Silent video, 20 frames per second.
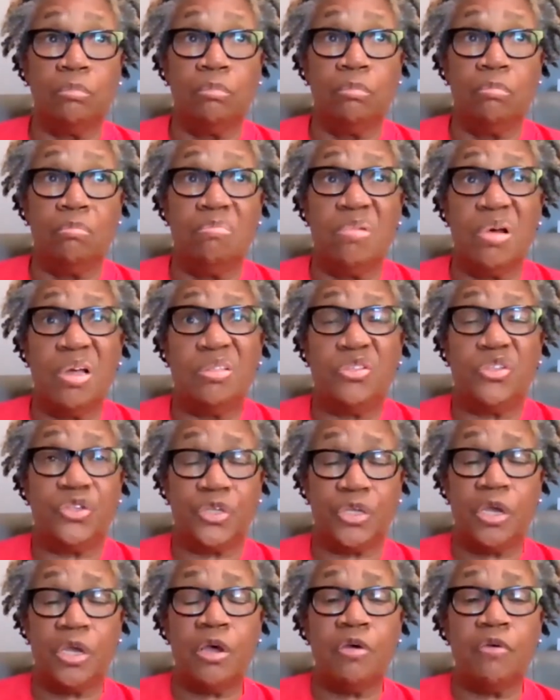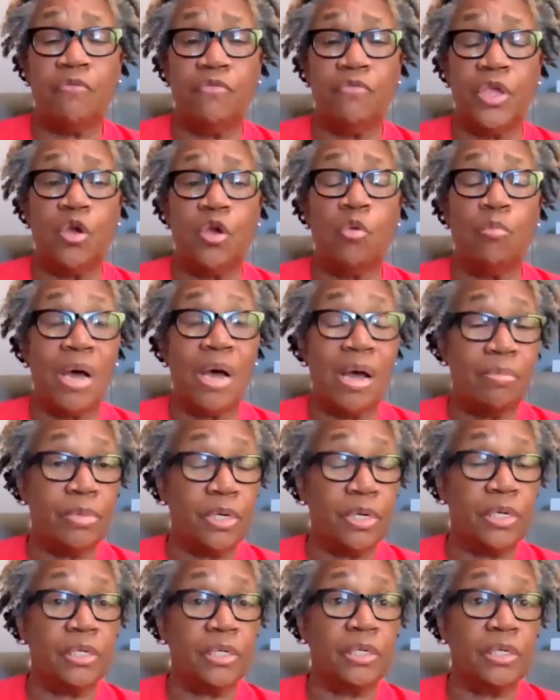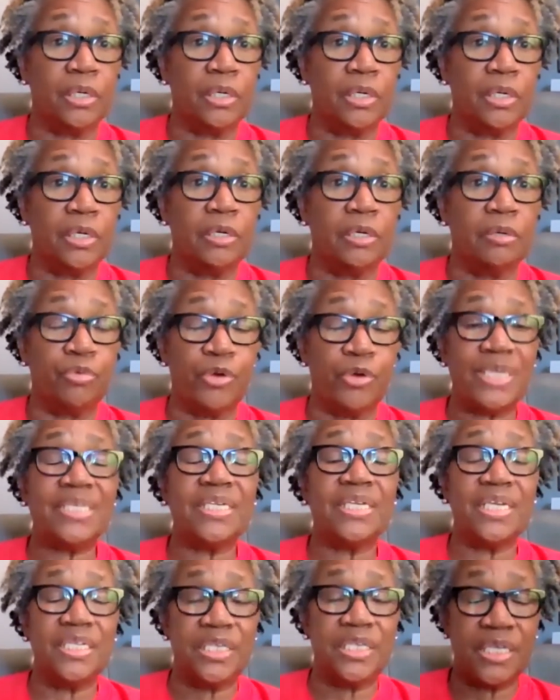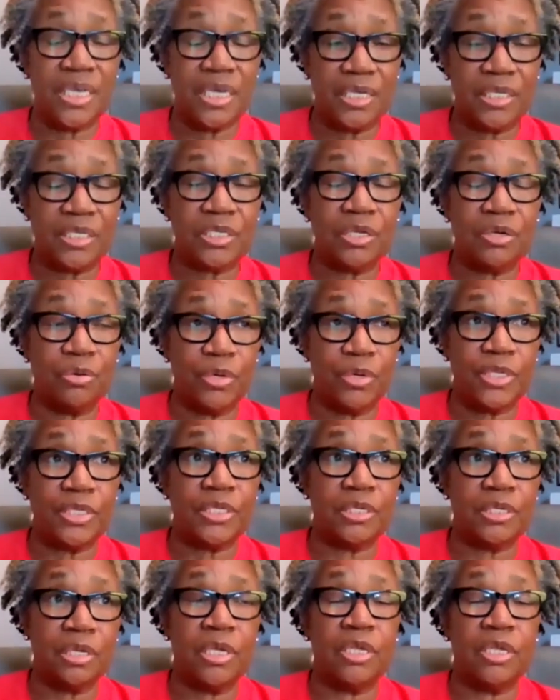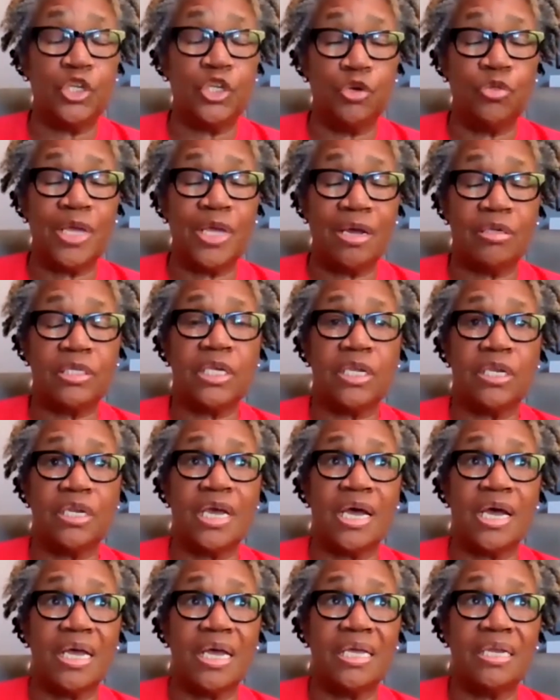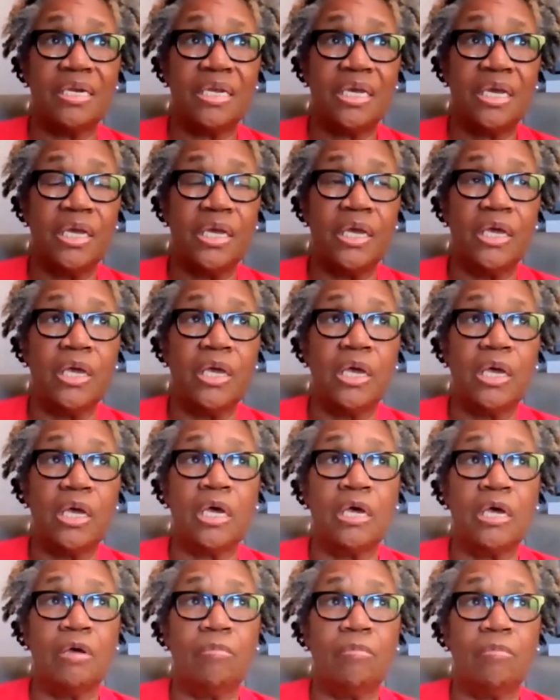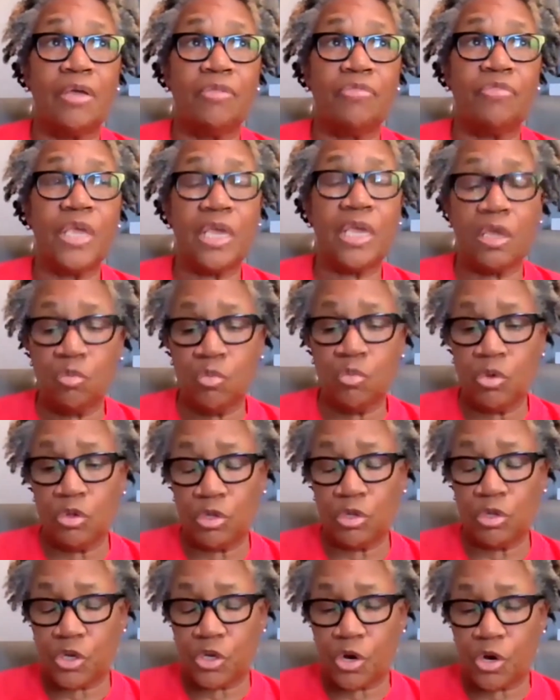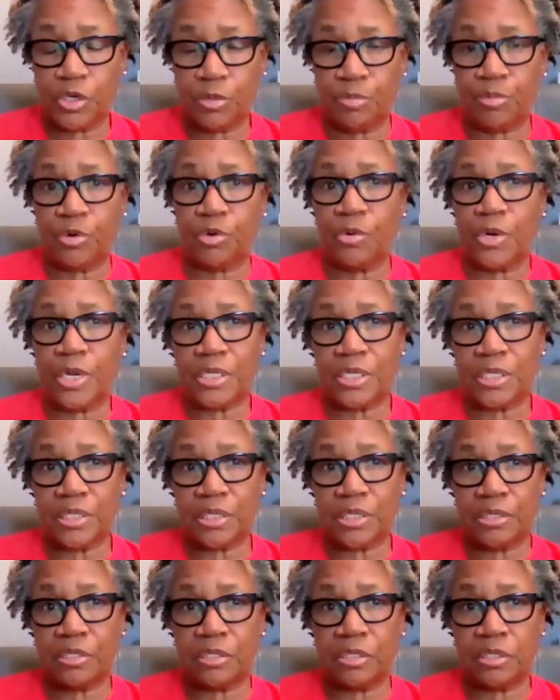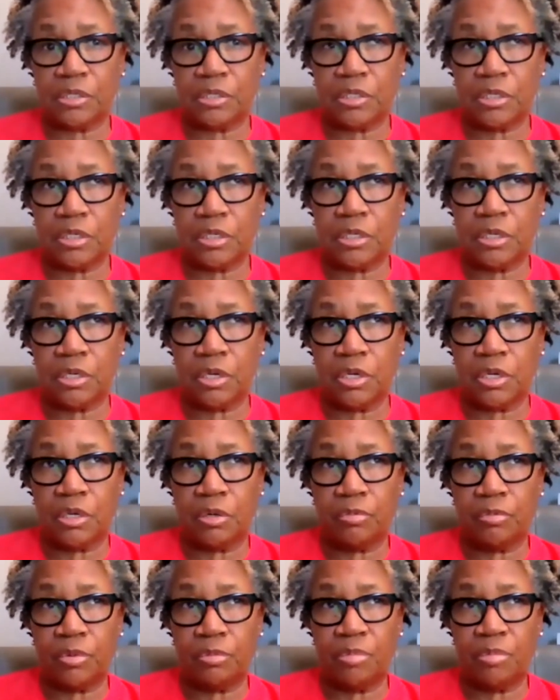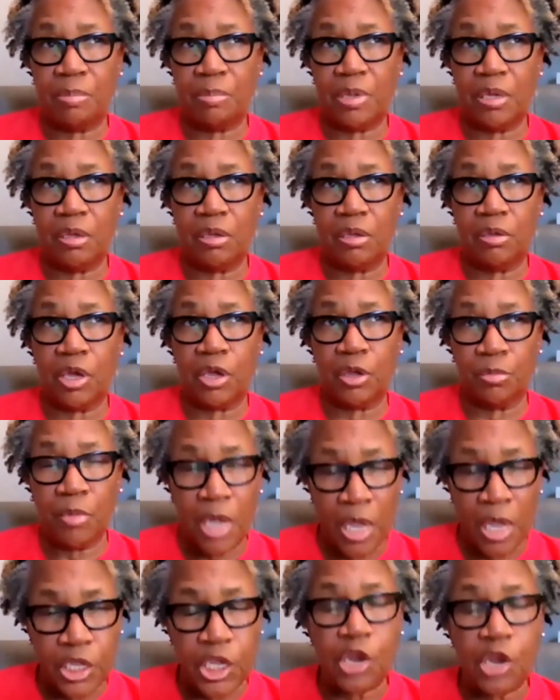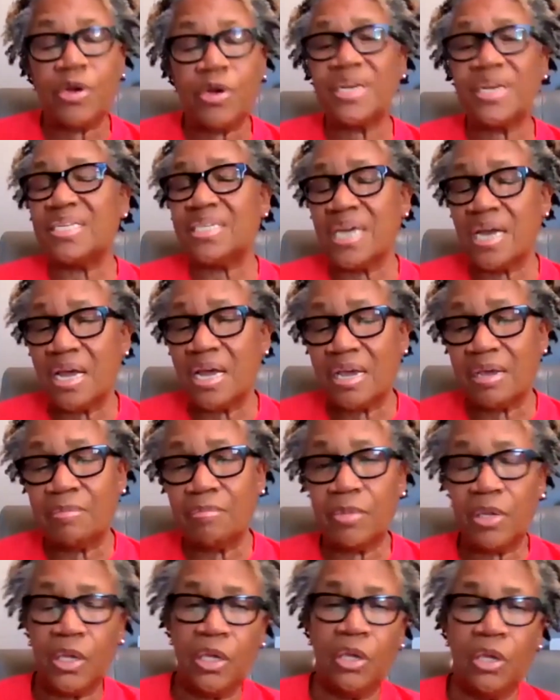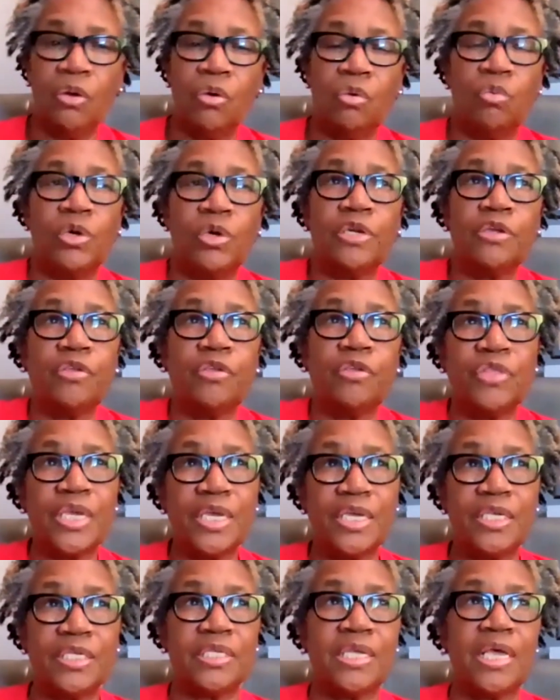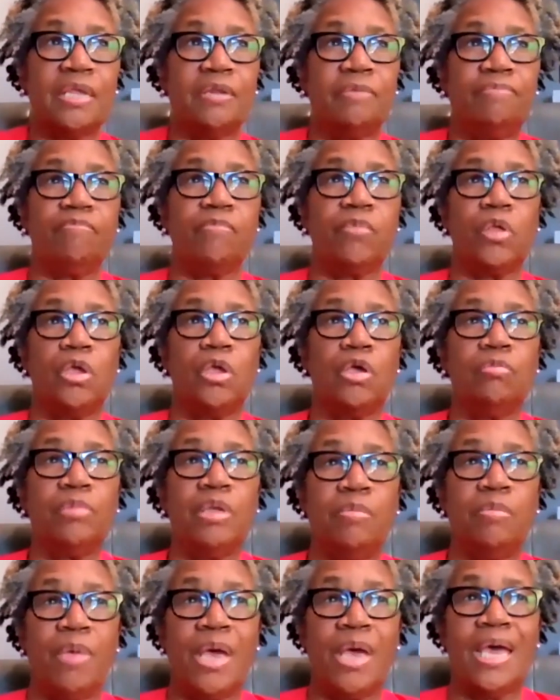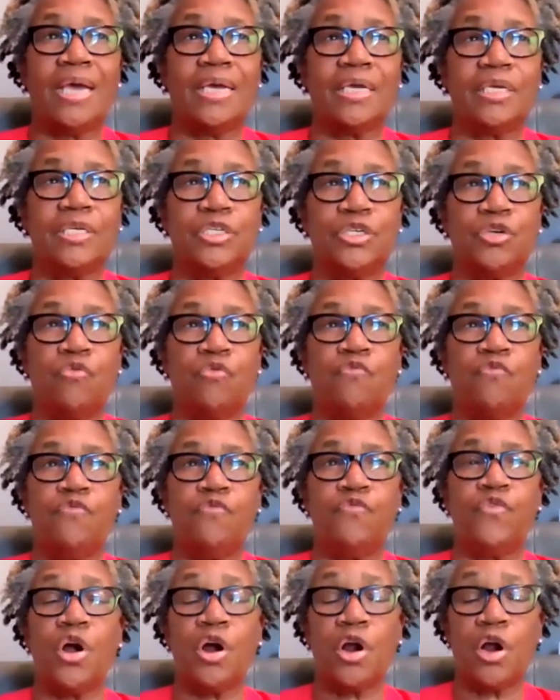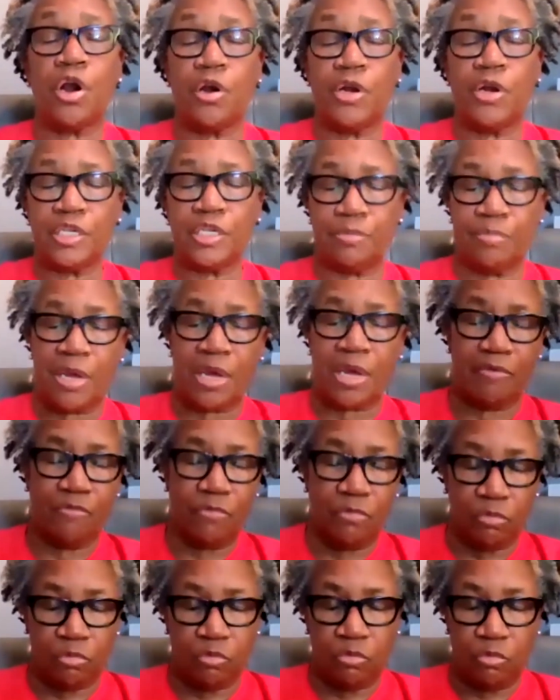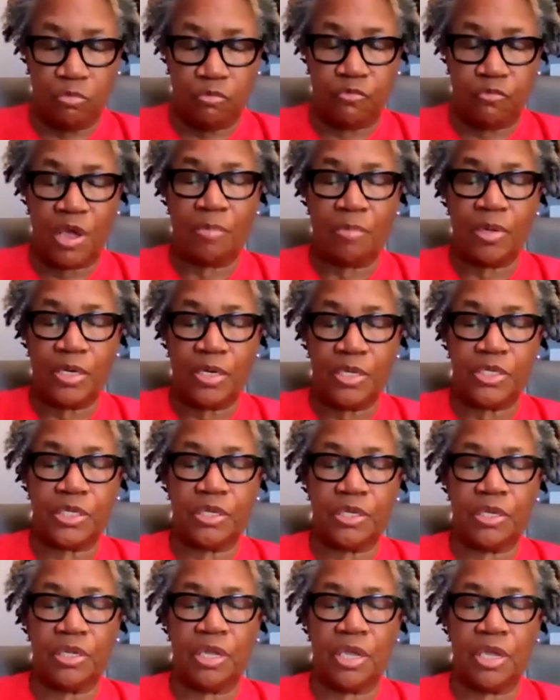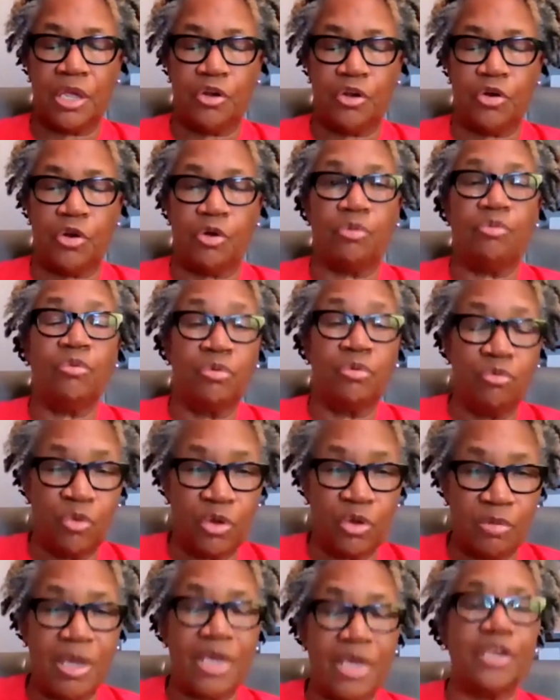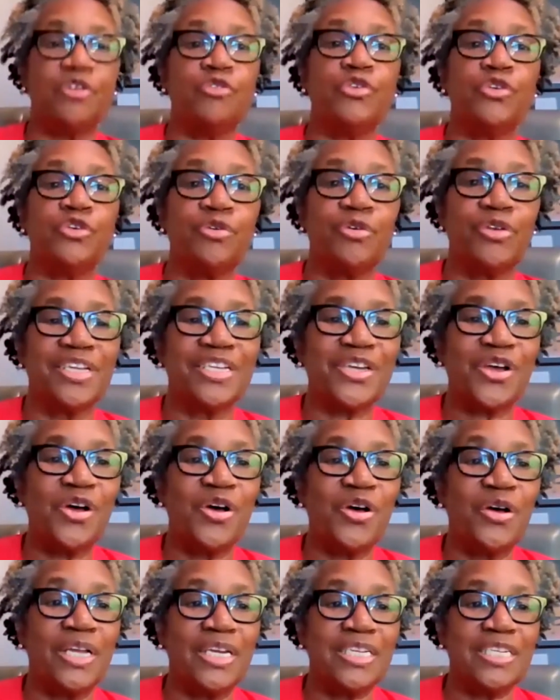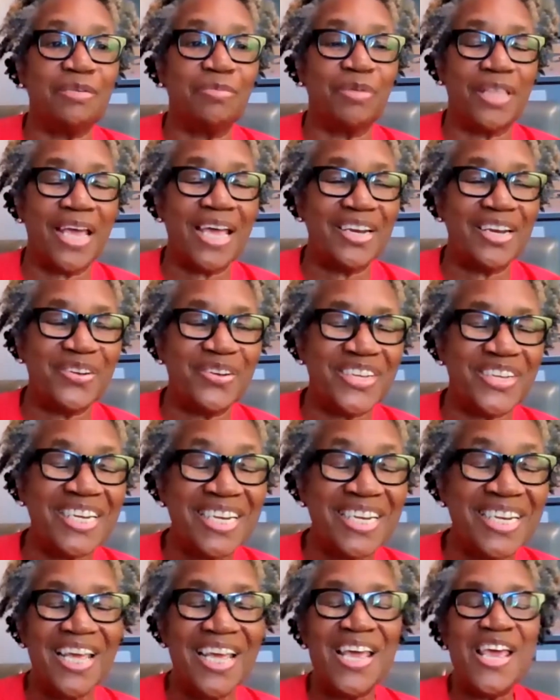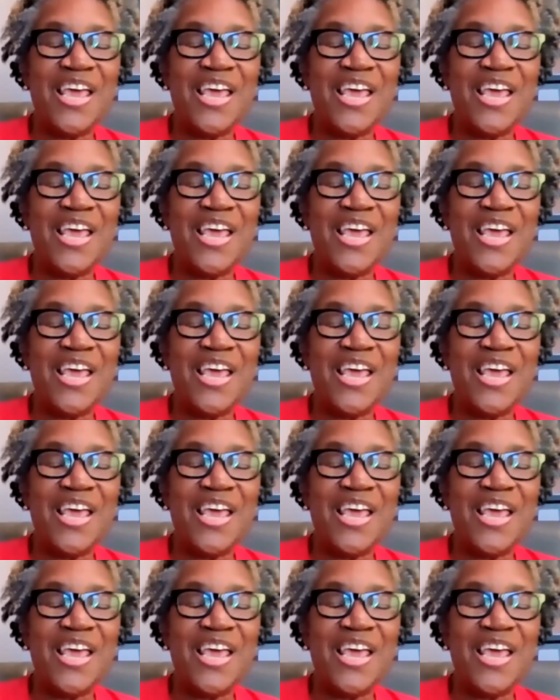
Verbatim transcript: months of the Obama uh, presidency. So it's in 2009. Um, I think it will start to progress uh, uh, maybe a, a, year at a time. One of the things that helped me back so far is my fabulous editor, one of my editors on this call, Elizabeth Anderson,